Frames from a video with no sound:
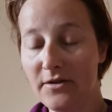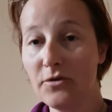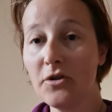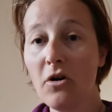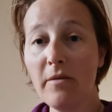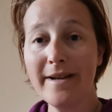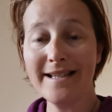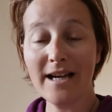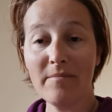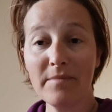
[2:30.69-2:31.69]
So it's all
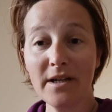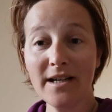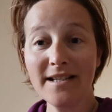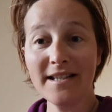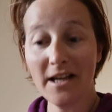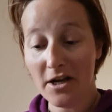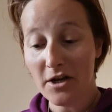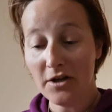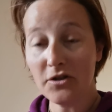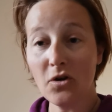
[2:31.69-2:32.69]
meant to happen, guys.
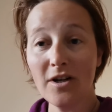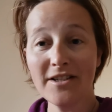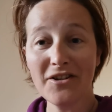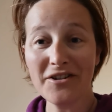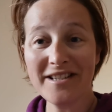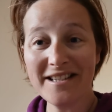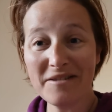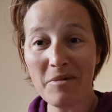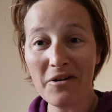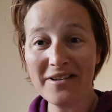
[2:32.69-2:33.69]
So I'll talk to
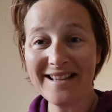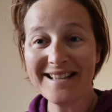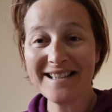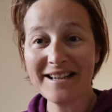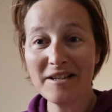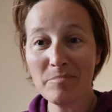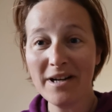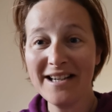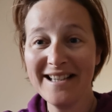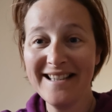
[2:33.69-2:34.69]
you tomorrow. Thanks, guys.
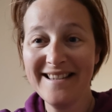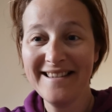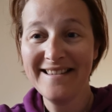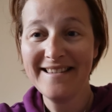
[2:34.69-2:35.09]
Bye.